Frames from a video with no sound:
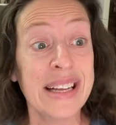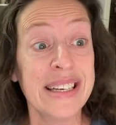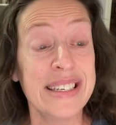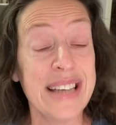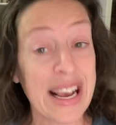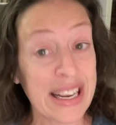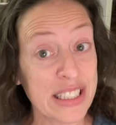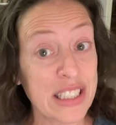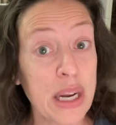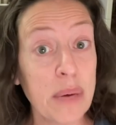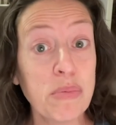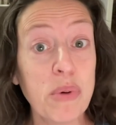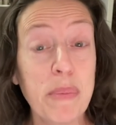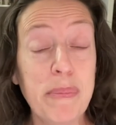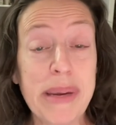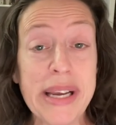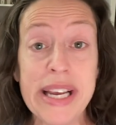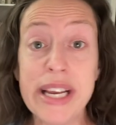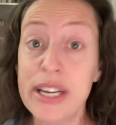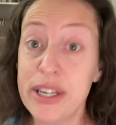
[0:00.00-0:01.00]
Next up
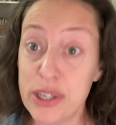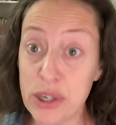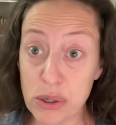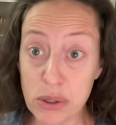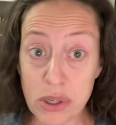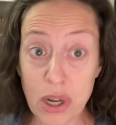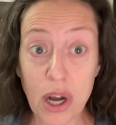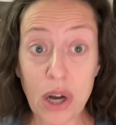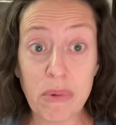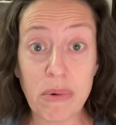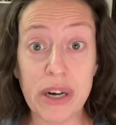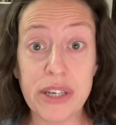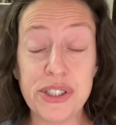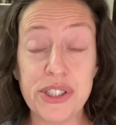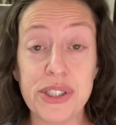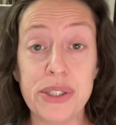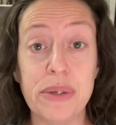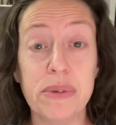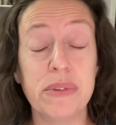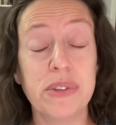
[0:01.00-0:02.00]
would be your long run
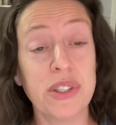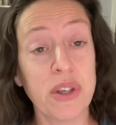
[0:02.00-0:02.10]
shoe.